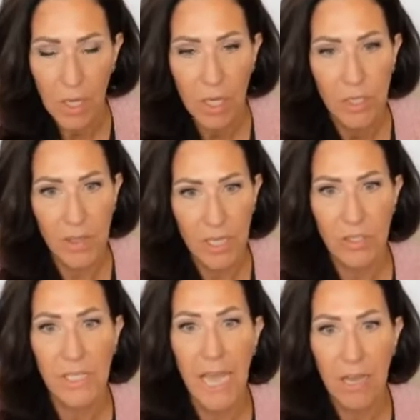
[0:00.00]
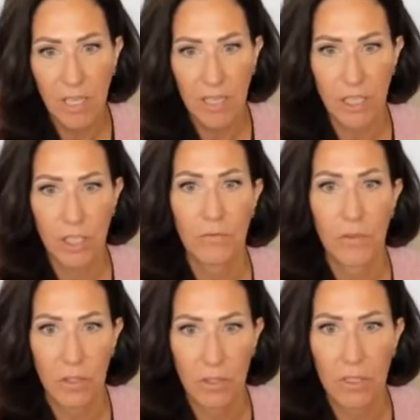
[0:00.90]
So here's the calculation
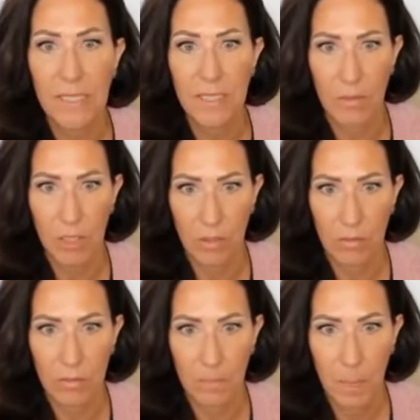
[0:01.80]
for glycemic load.